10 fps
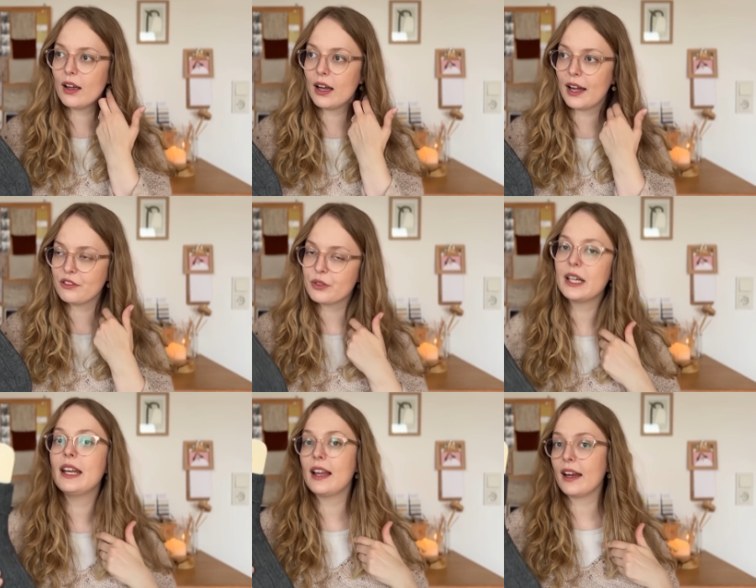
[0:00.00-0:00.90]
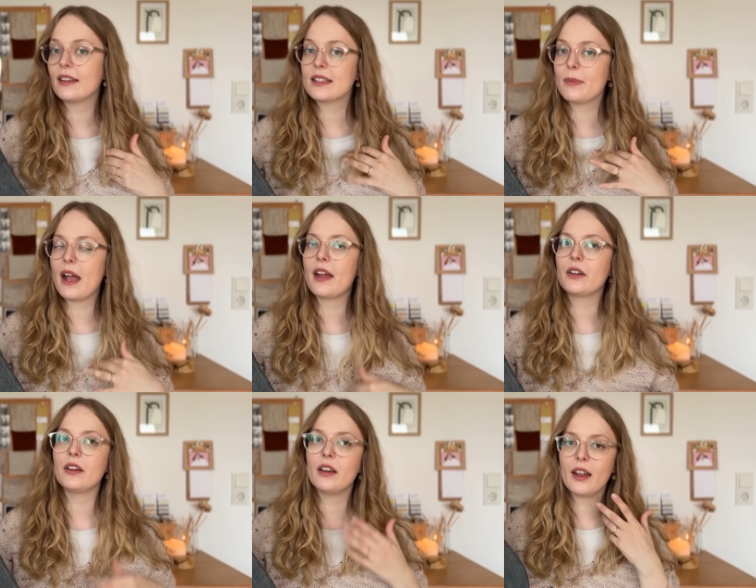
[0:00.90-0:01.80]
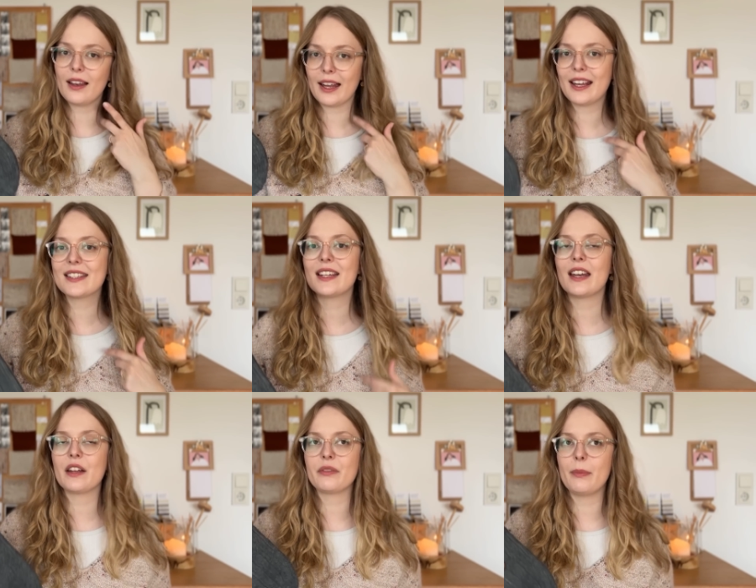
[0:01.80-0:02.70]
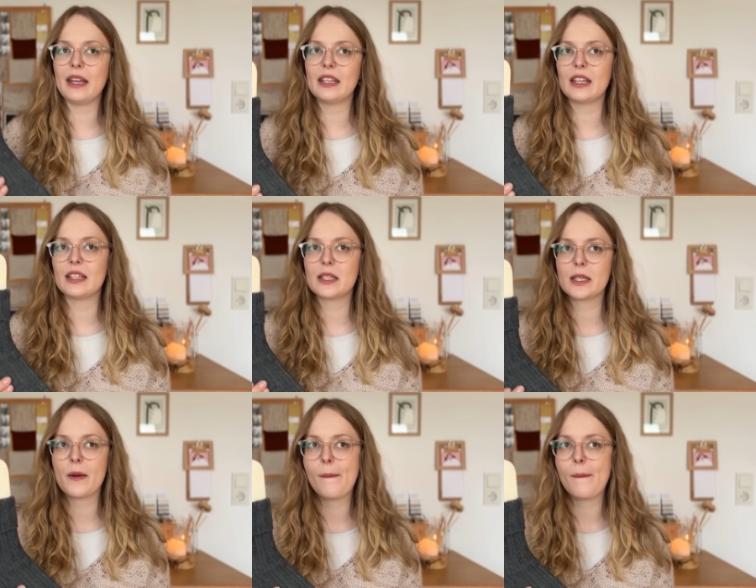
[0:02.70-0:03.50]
I really like this pattern. Like I said, I've made it